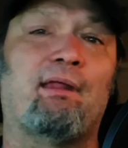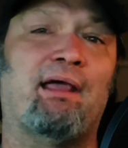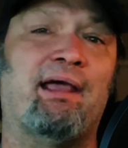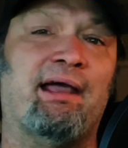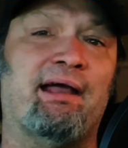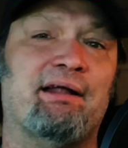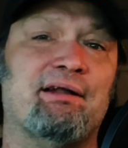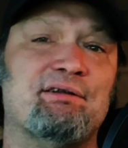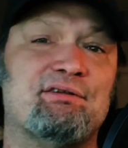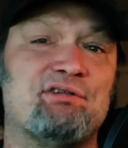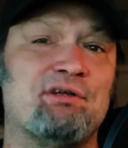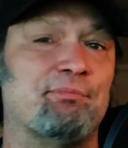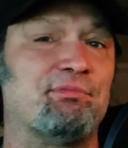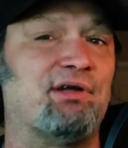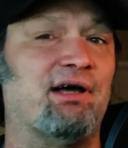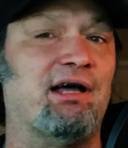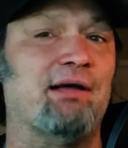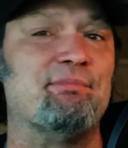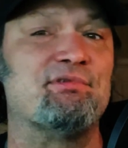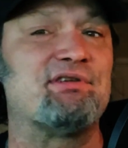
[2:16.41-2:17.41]
And
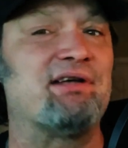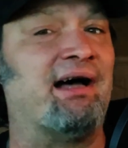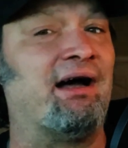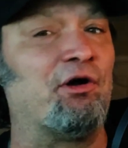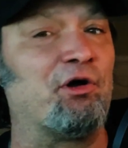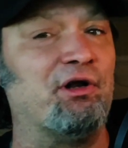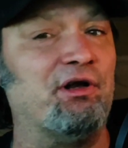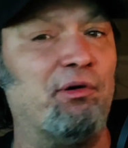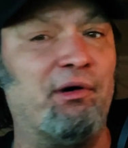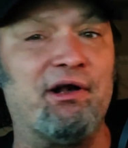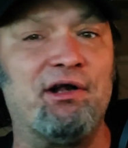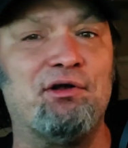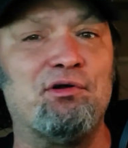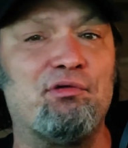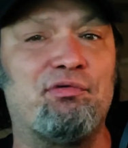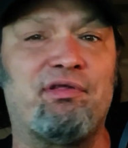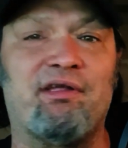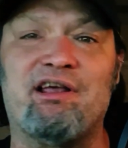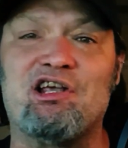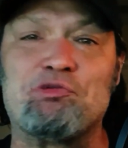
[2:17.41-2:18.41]
sometimes I already know how to do
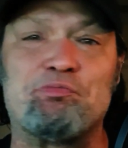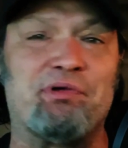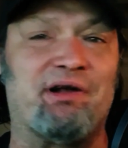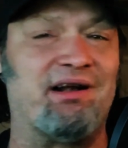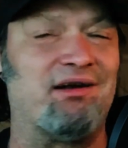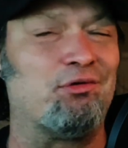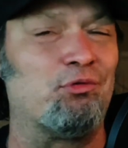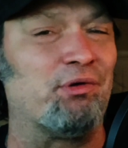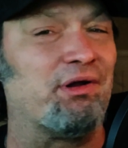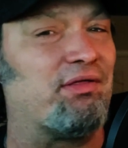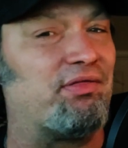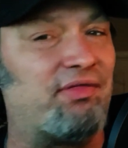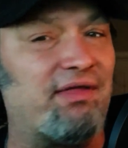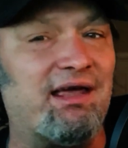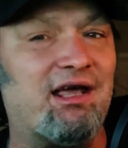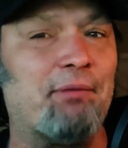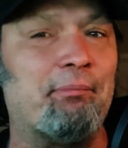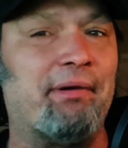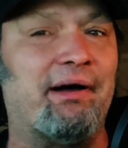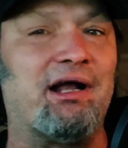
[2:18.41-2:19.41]
things, but I don't really
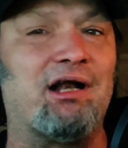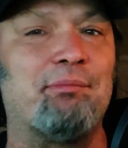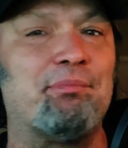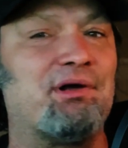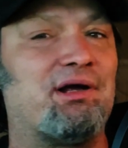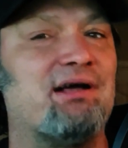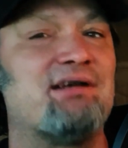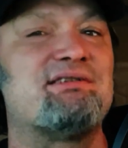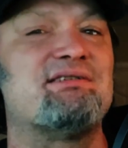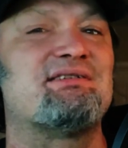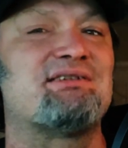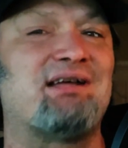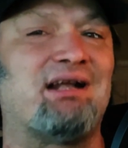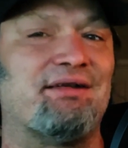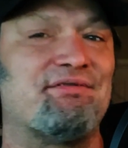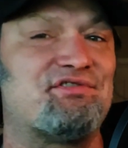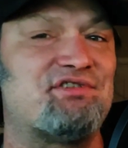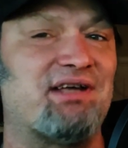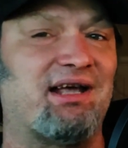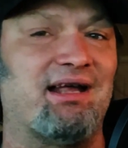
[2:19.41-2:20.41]
think about it because it's kind
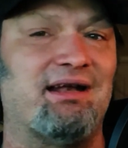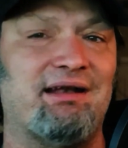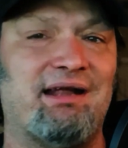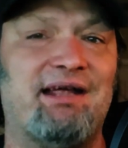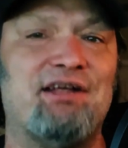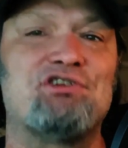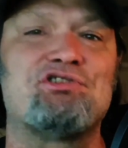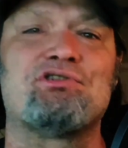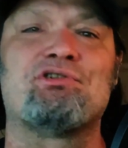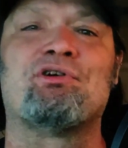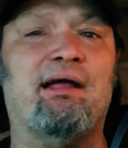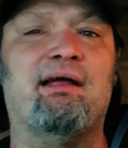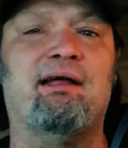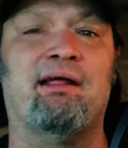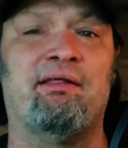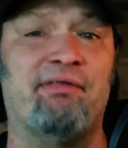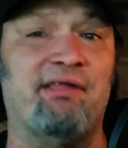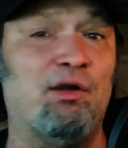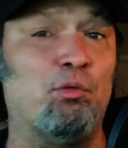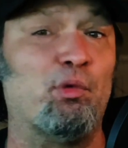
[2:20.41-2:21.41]
of second nature.
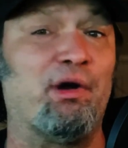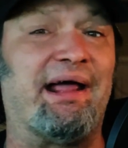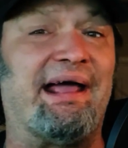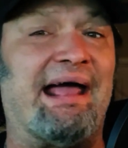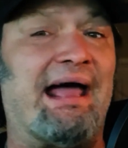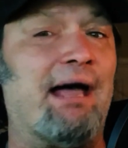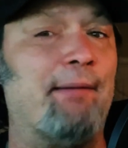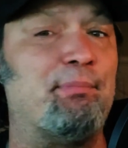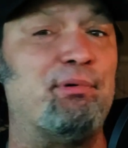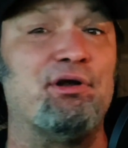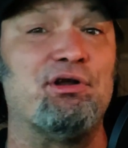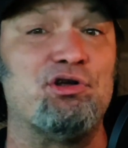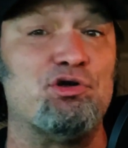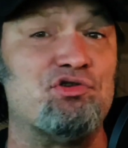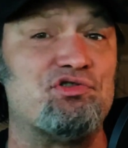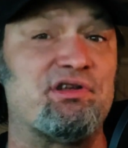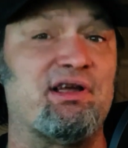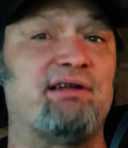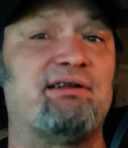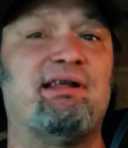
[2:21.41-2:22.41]
And then when I happen to
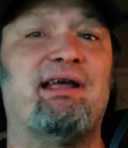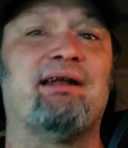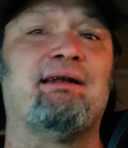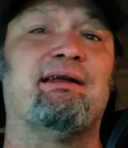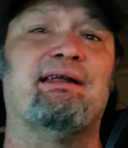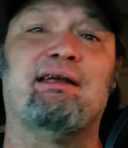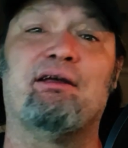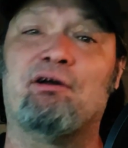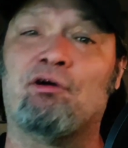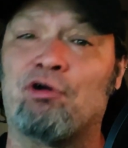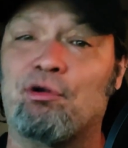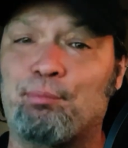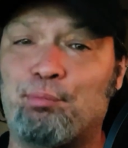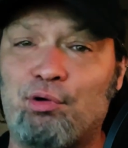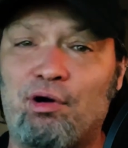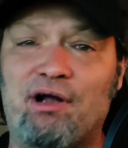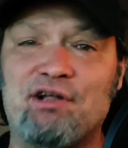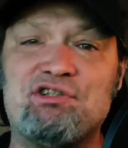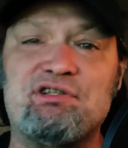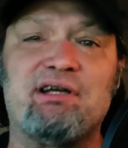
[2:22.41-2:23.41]
use that technique on a
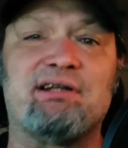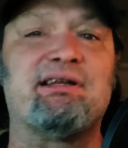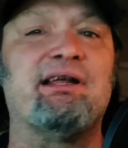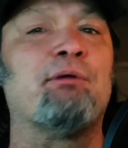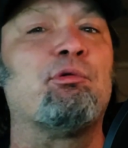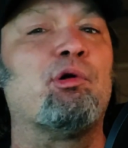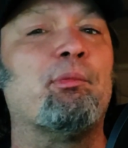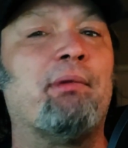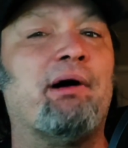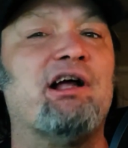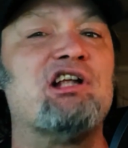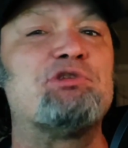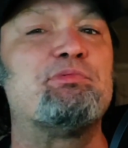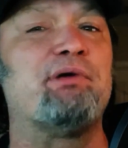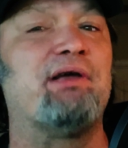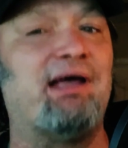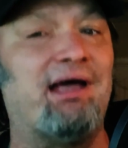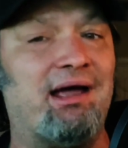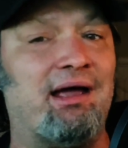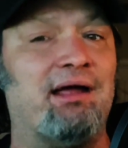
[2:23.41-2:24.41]
project, it reminds
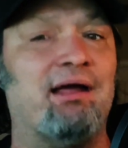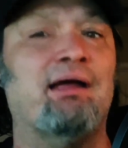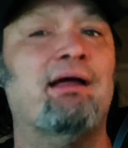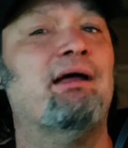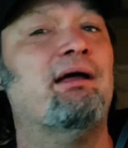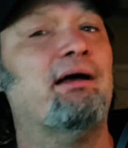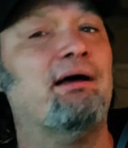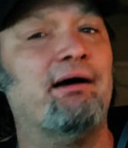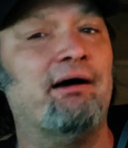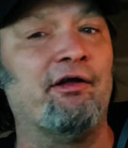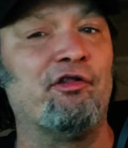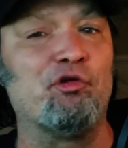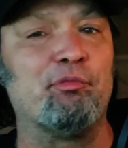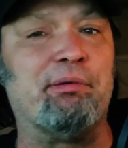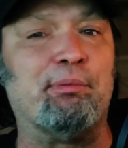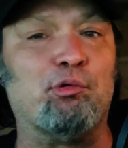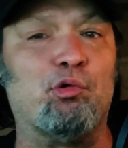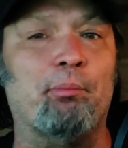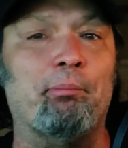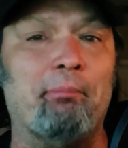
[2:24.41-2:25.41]
me, hey, other
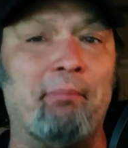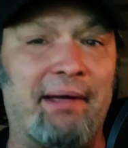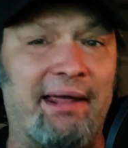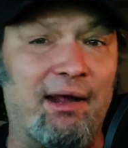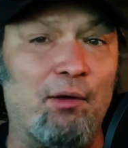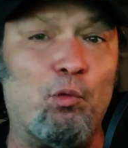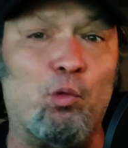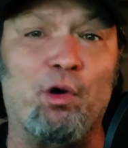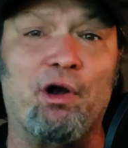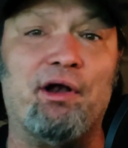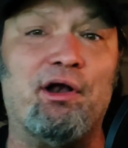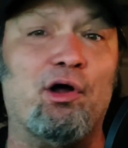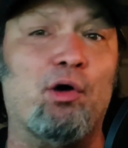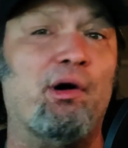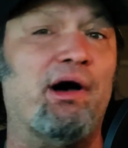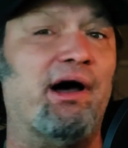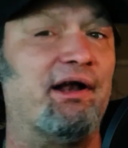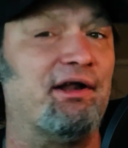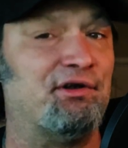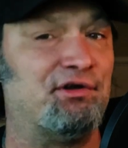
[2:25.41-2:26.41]
people may want to know
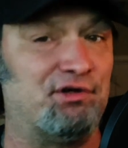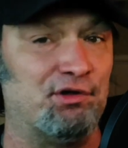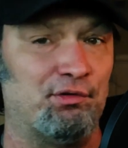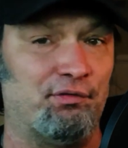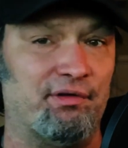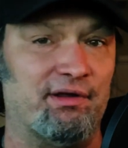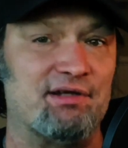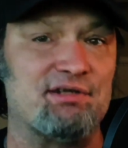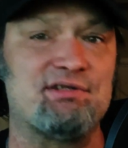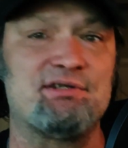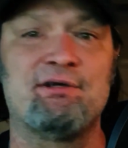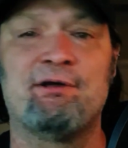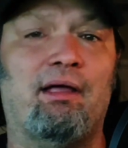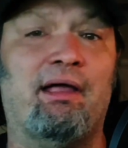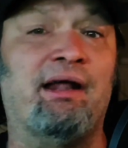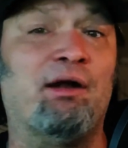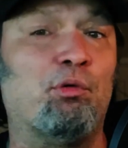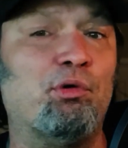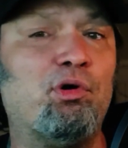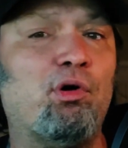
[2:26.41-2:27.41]
how to do this.
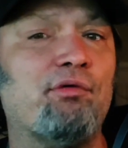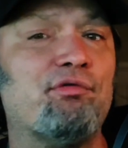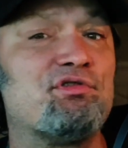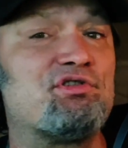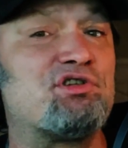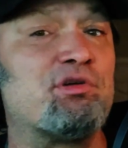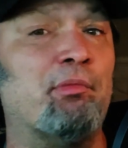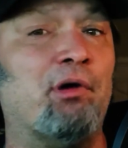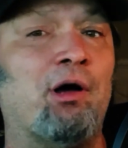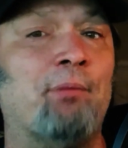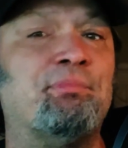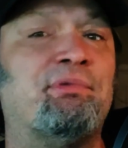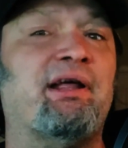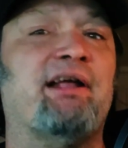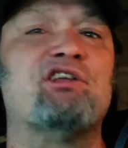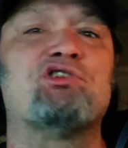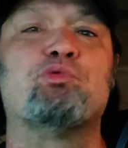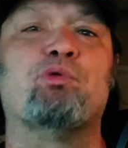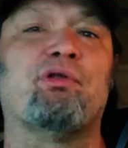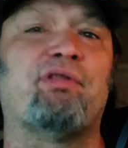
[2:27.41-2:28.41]
And I want to go over some
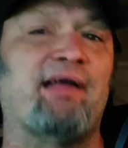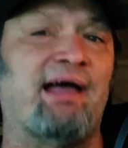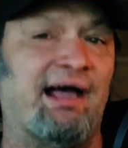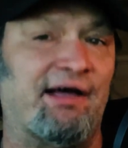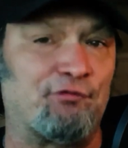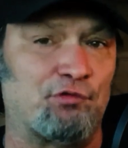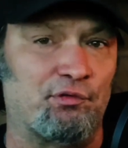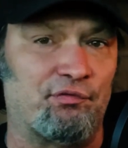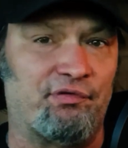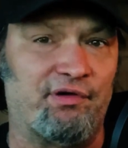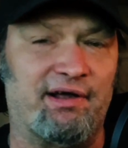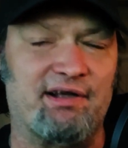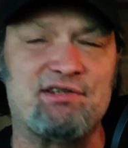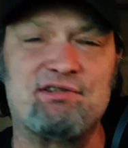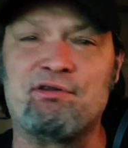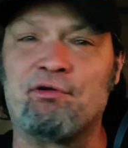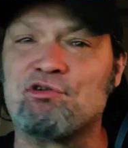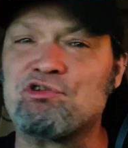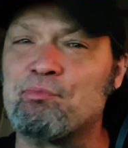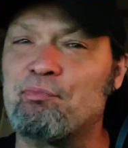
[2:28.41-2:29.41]
updates with After Effects.
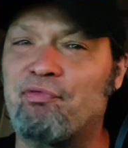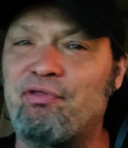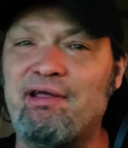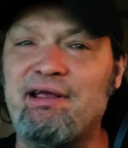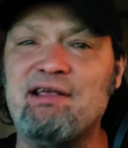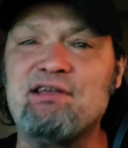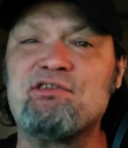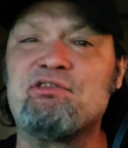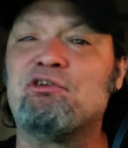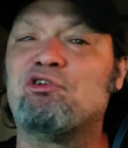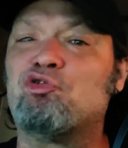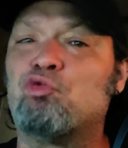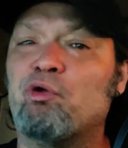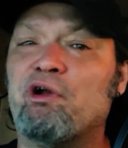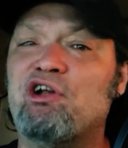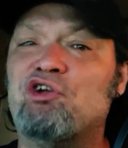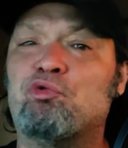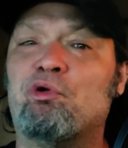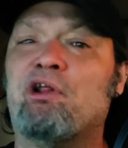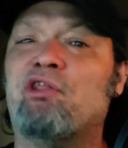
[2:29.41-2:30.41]
There's some things in the
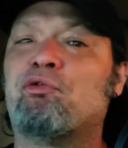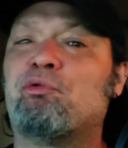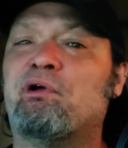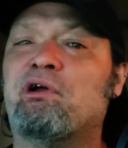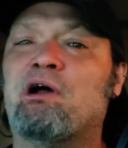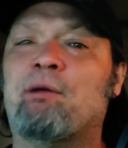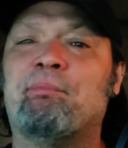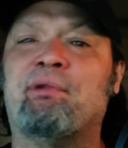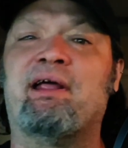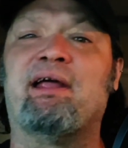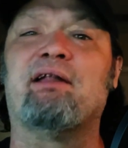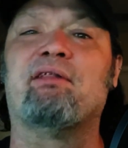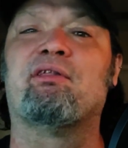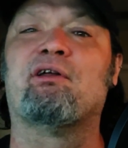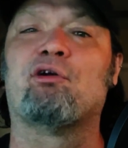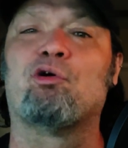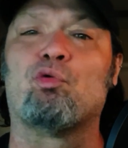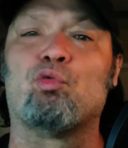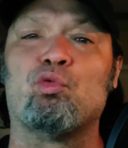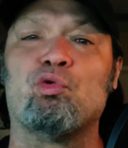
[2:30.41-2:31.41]
2023 update
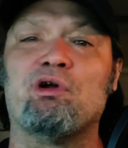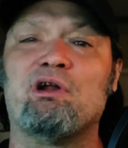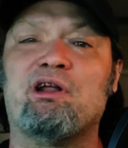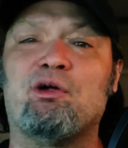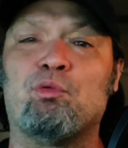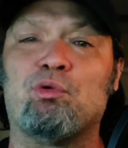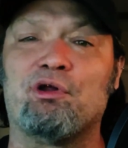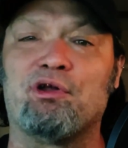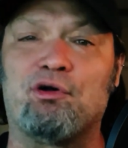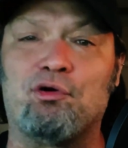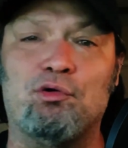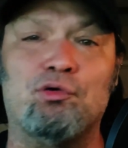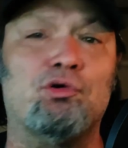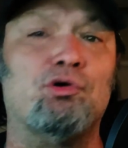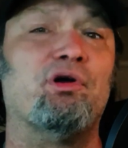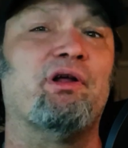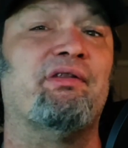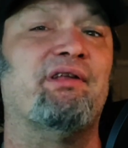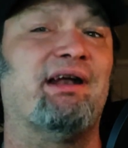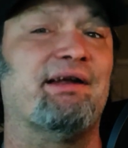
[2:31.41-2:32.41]
that are really, really
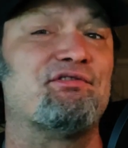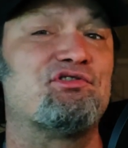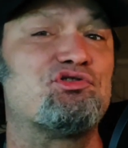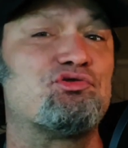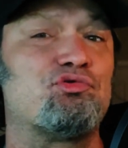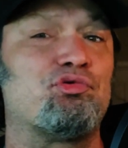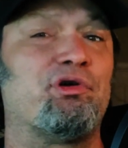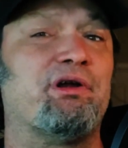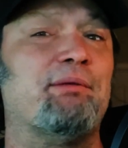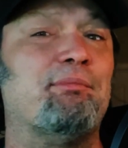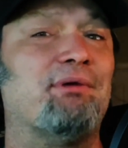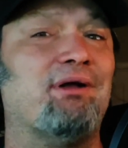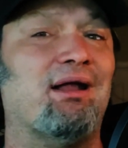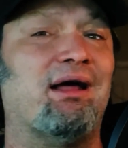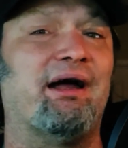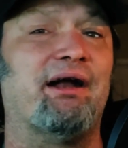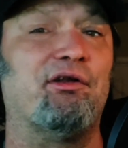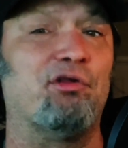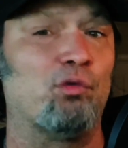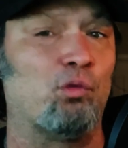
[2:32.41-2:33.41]
cool and that have
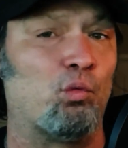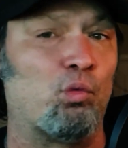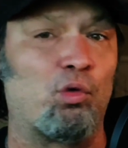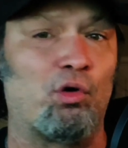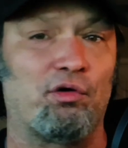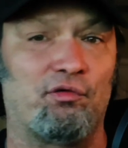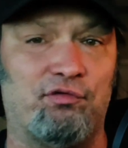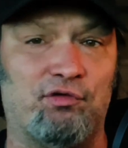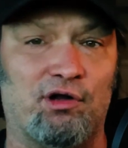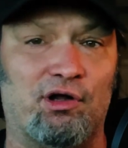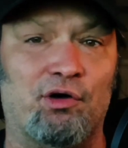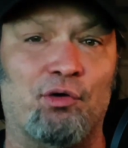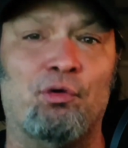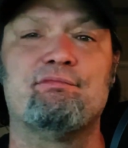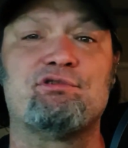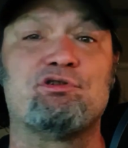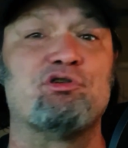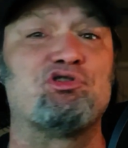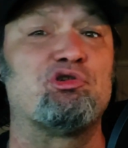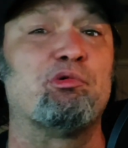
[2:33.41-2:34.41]
streamlined the
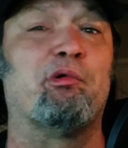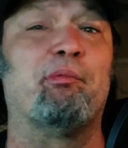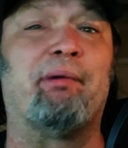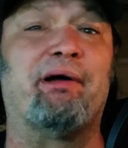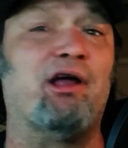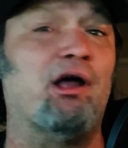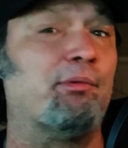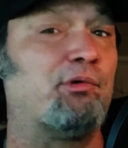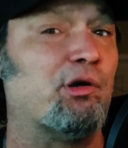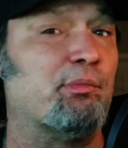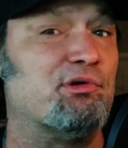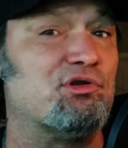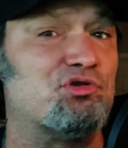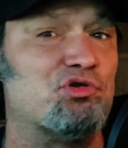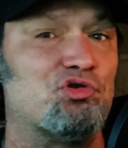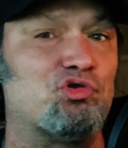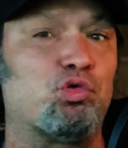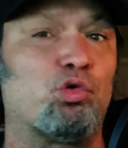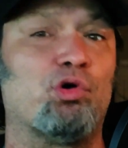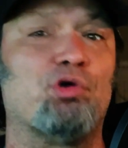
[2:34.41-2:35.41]
workflow. So some of my upcoming
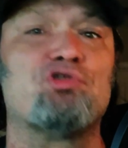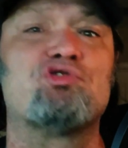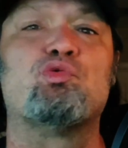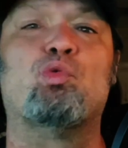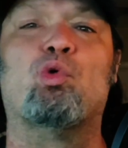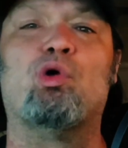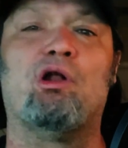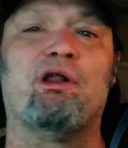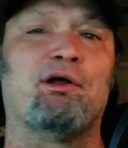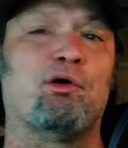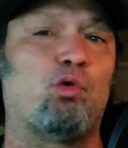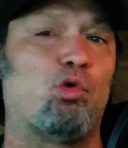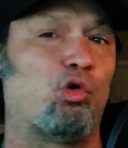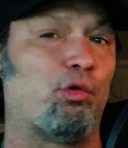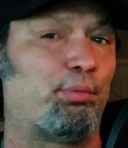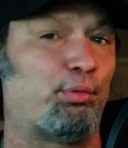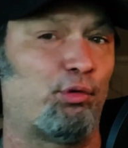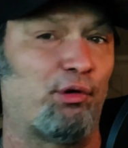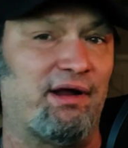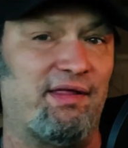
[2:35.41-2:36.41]
tutorials will
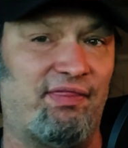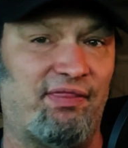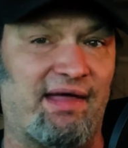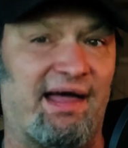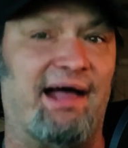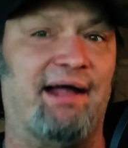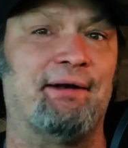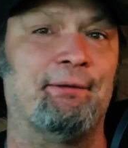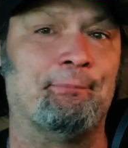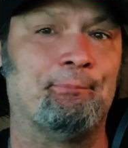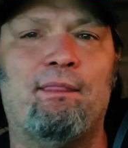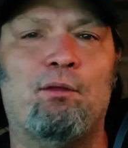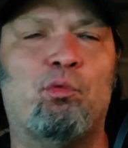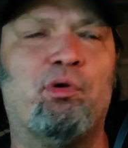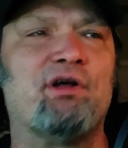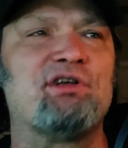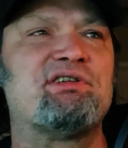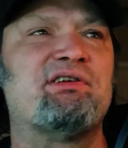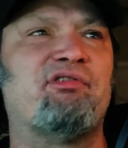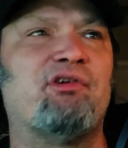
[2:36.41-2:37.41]
incorporate that.
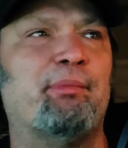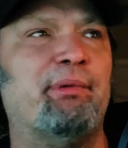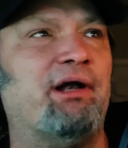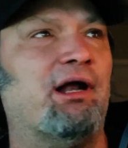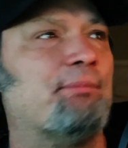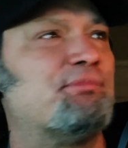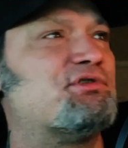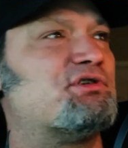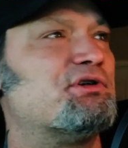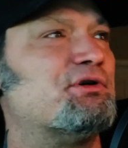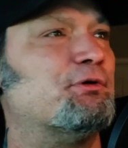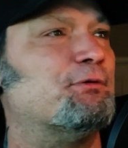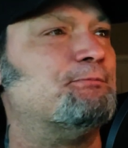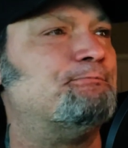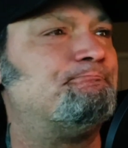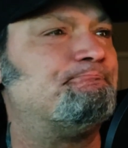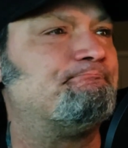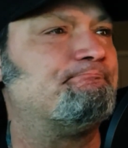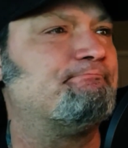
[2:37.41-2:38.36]
What else have I been up to?